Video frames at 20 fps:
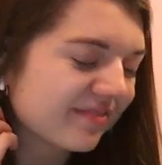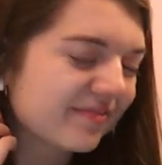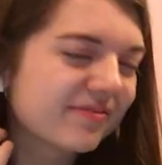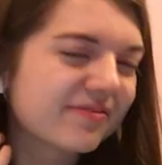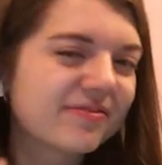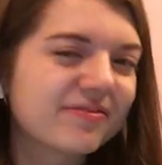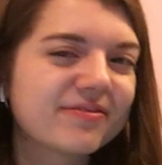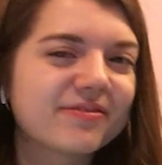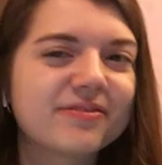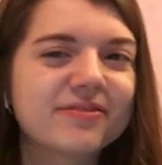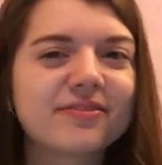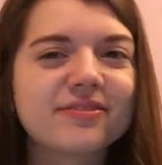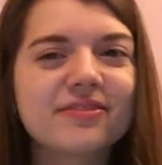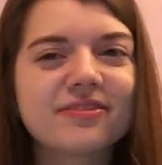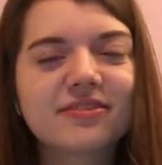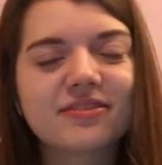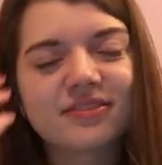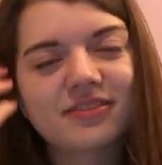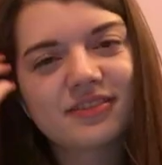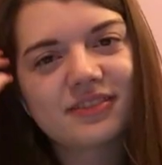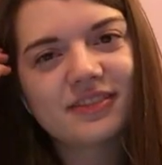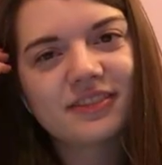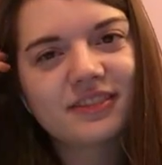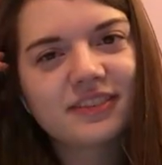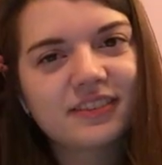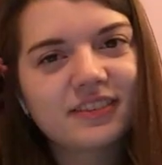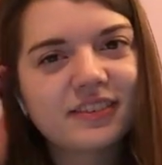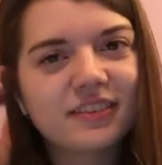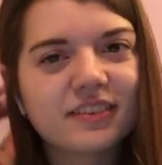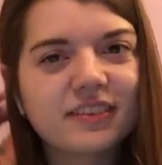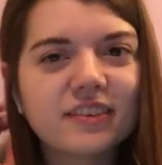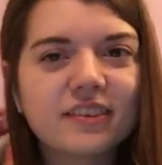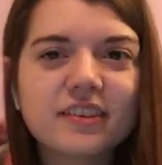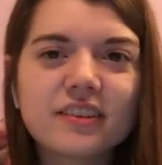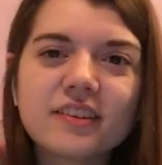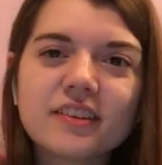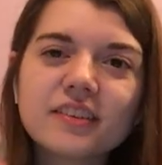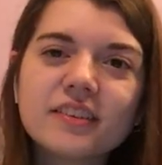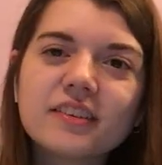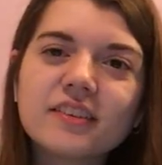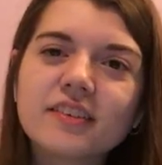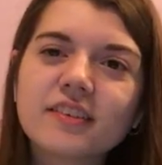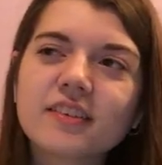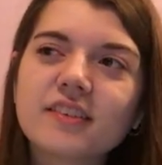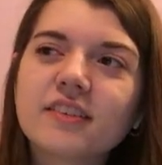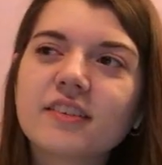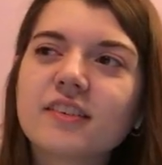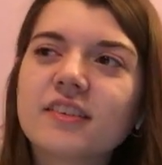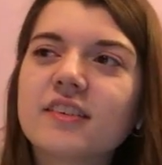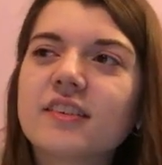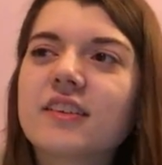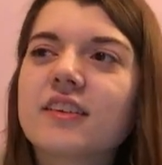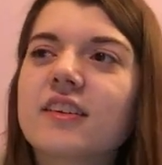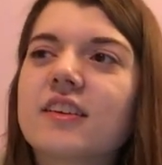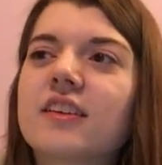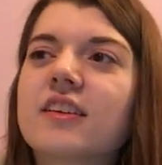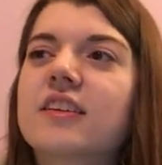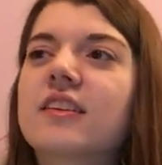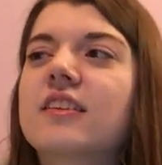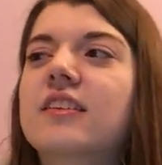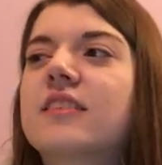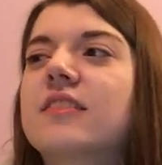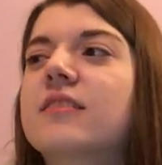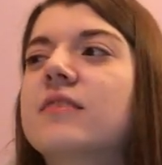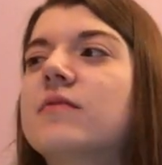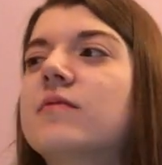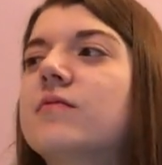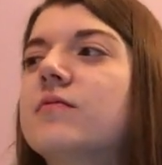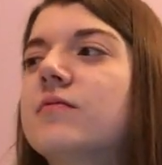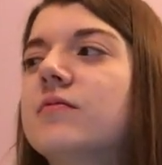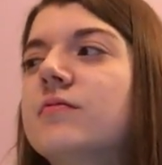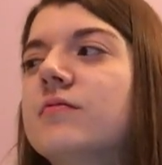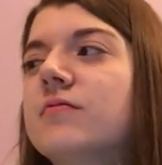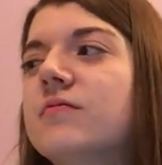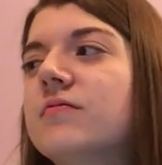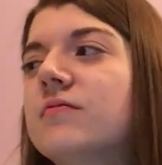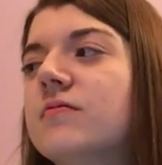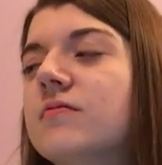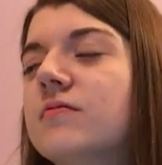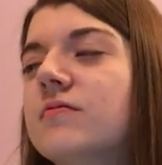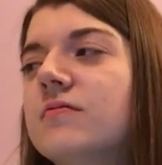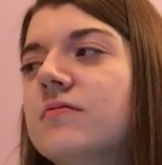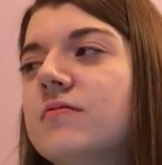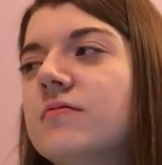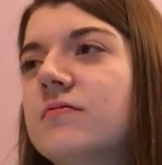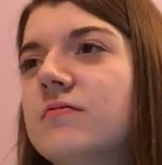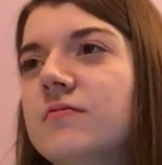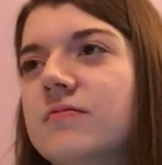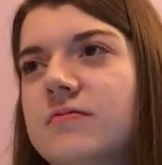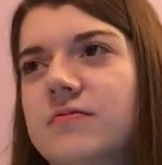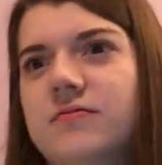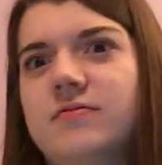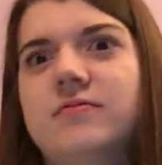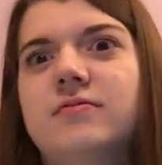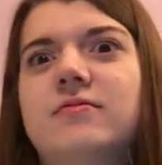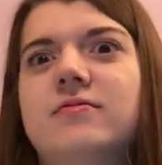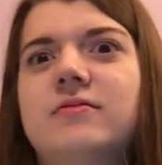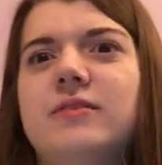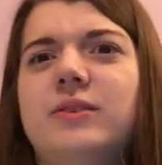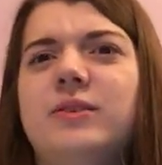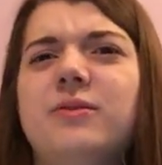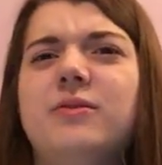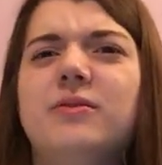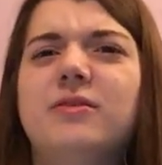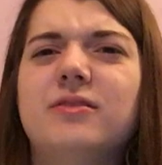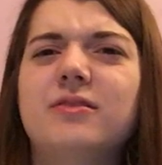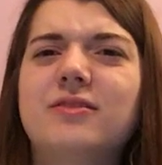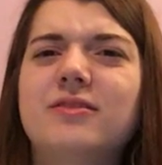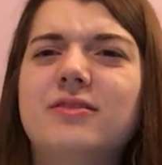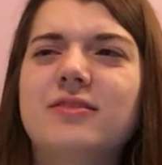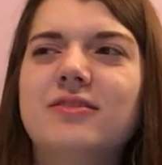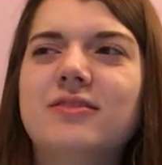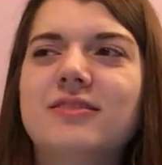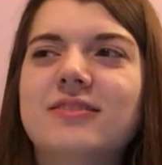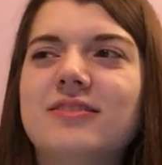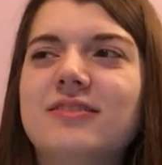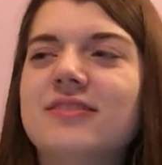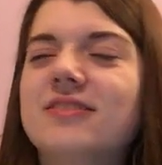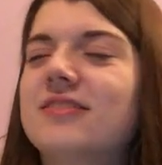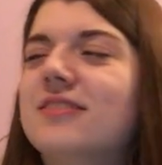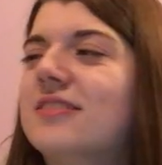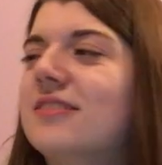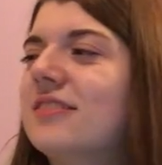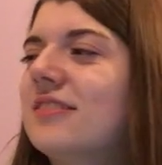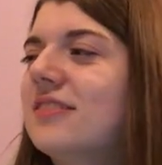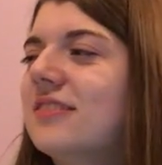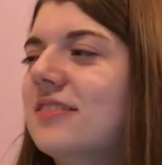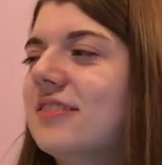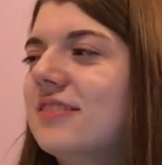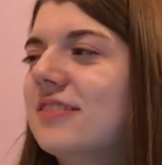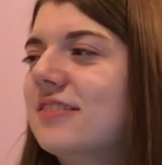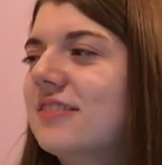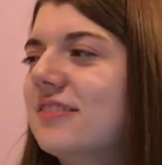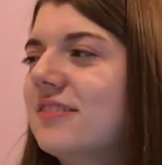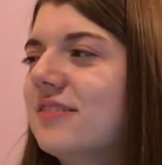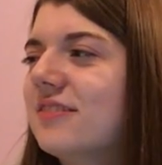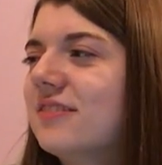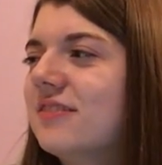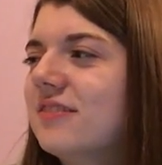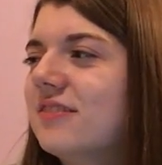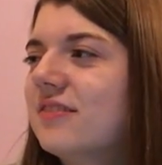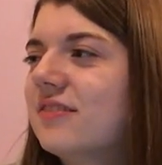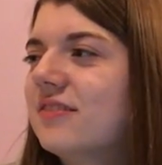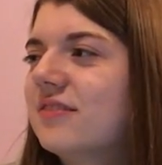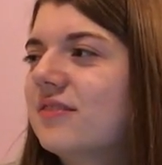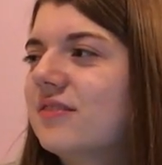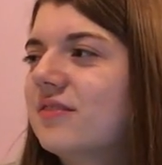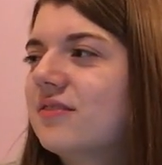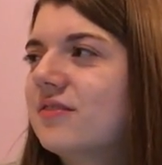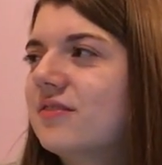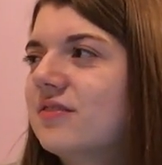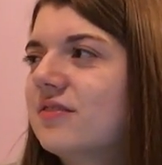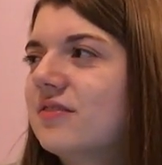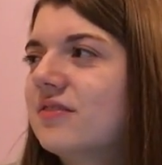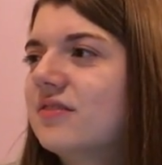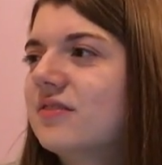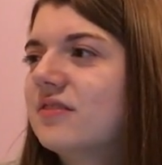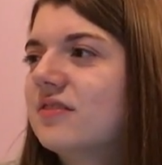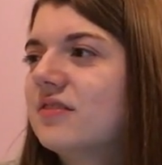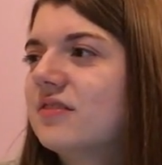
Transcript: No words are spoken by the person on screen.